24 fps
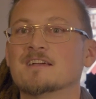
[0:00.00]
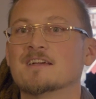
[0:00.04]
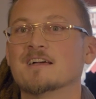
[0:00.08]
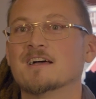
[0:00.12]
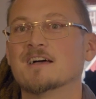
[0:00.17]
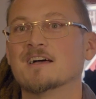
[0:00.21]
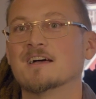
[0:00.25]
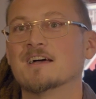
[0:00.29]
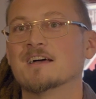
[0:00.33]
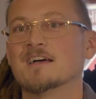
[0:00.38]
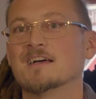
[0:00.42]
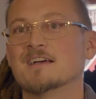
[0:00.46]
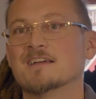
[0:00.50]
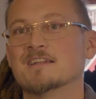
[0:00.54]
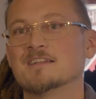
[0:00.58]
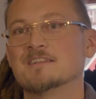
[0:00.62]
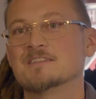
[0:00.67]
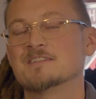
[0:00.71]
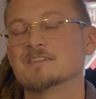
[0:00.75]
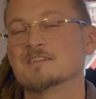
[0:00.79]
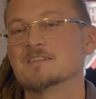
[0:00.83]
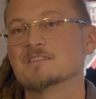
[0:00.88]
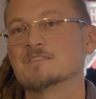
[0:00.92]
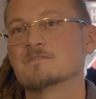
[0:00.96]
to
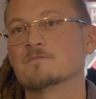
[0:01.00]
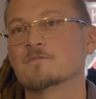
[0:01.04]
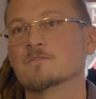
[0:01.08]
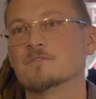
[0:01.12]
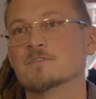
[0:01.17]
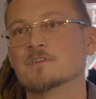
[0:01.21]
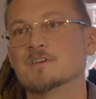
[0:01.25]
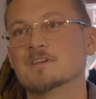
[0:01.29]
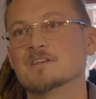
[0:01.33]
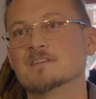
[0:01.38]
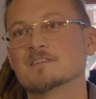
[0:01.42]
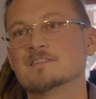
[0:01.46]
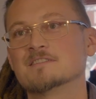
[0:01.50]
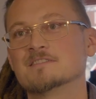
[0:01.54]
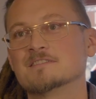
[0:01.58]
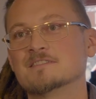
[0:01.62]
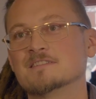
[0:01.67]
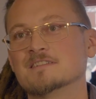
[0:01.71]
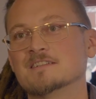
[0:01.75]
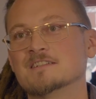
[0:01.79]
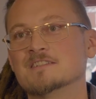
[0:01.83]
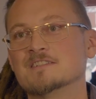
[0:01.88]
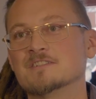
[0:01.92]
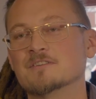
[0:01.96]
its fullest.
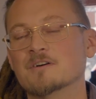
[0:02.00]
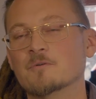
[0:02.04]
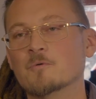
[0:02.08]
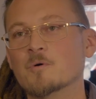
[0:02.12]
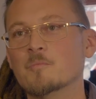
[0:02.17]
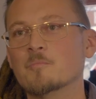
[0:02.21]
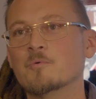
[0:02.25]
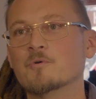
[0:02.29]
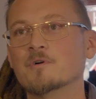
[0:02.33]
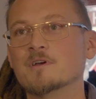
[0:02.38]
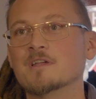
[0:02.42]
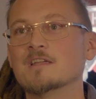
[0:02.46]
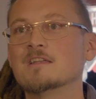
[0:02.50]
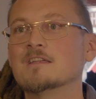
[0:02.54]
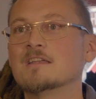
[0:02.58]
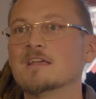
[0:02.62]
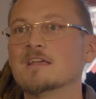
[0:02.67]
And so at one point in